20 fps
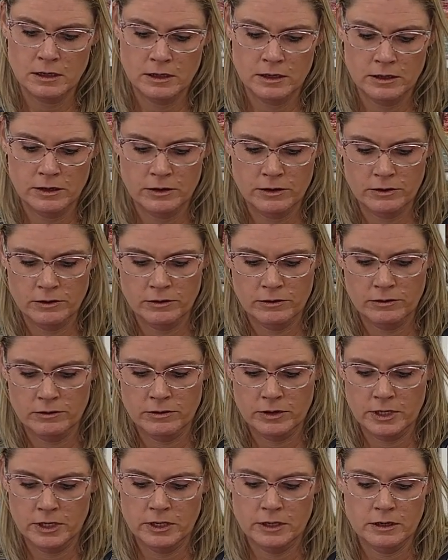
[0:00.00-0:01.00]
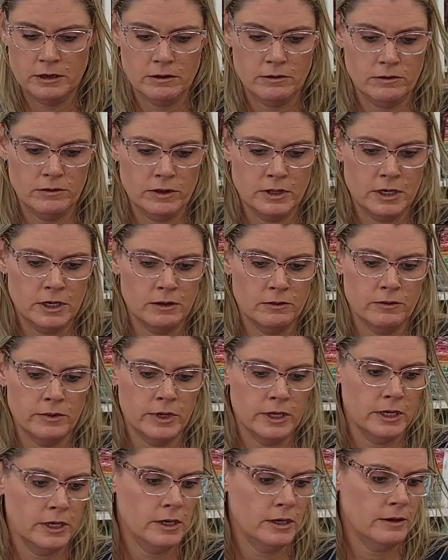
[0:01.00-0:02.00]
You need to go that
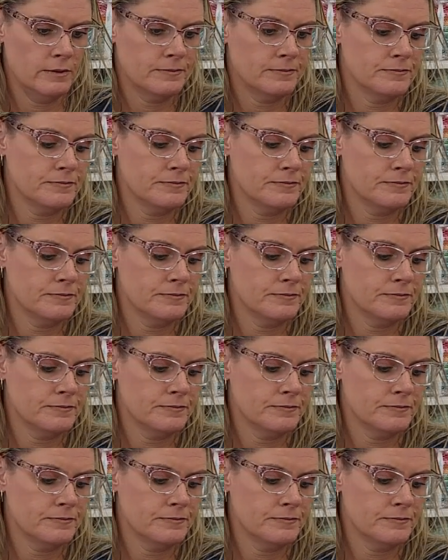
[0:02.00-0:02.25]
way.